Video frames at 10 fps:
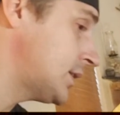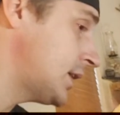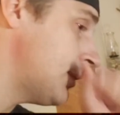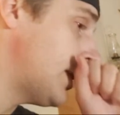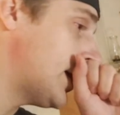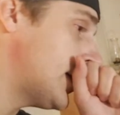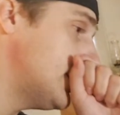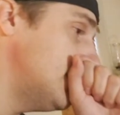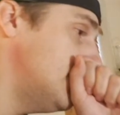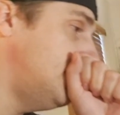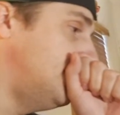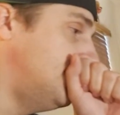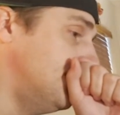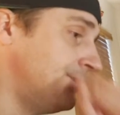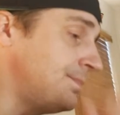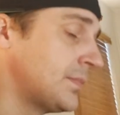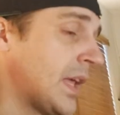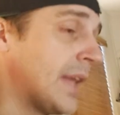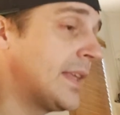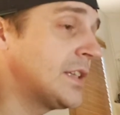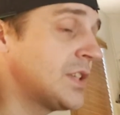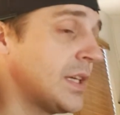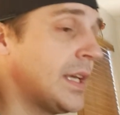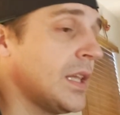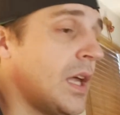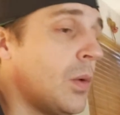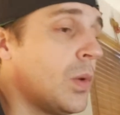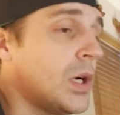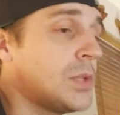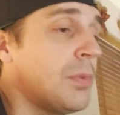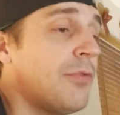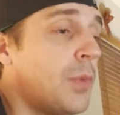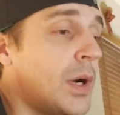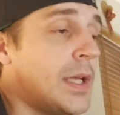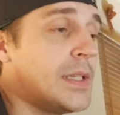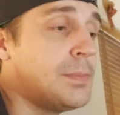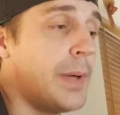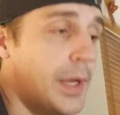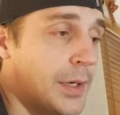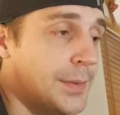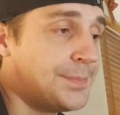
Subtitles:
get better. I think it's going to get a lot worse before it gets better.